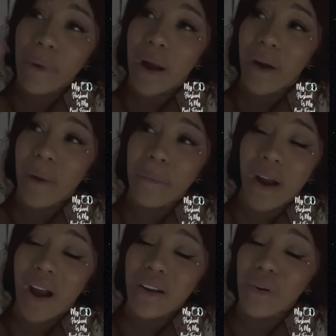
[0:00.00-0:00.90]

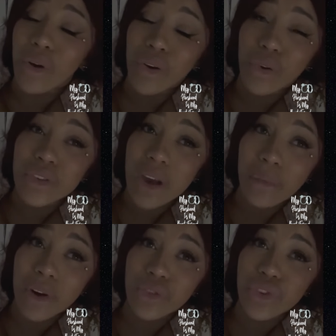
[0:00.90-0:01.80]
I could go a long
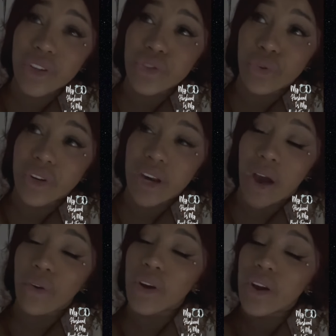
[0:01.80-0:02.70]
time without drinking soda
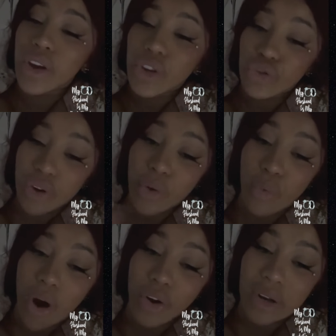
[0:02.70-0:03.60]
now.
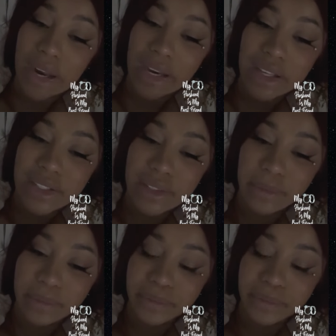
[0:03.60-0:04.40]
Drink water, ladies.